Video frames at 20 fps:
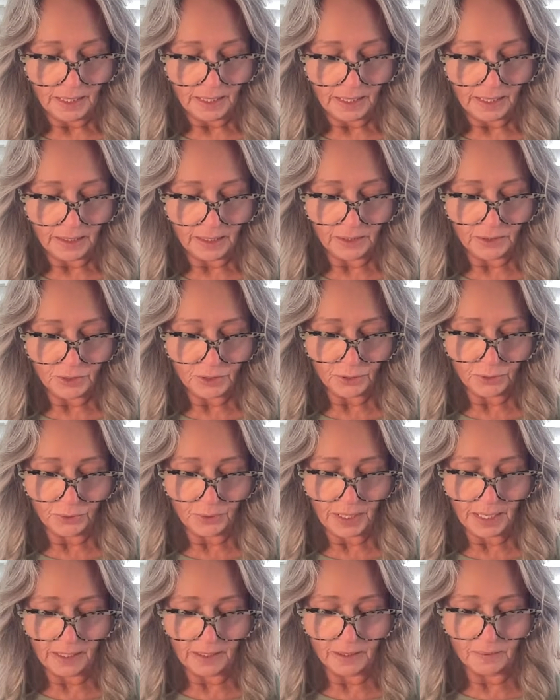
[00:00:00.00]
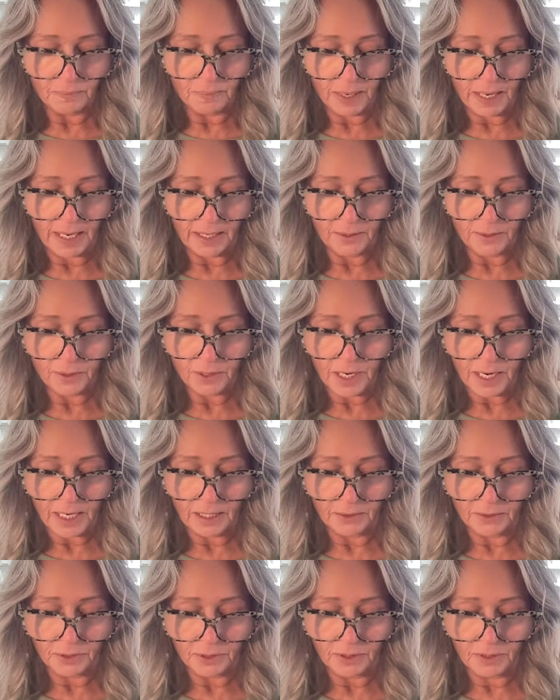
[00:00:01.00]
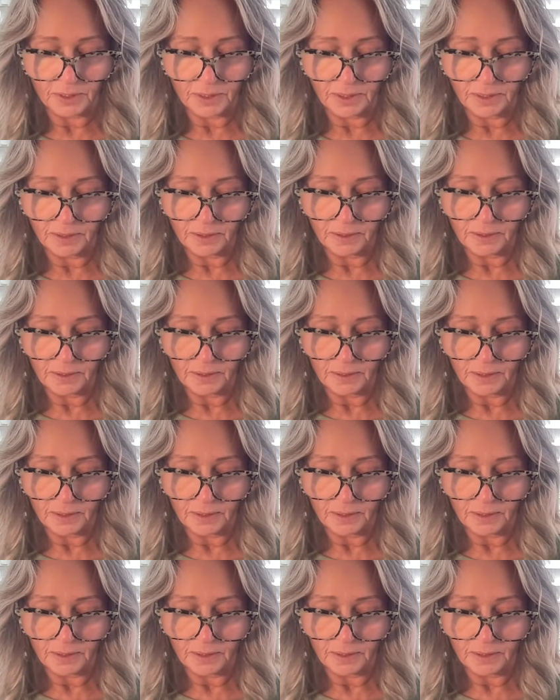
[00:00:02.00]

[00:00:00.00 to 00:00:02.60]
It is created by your consciousness,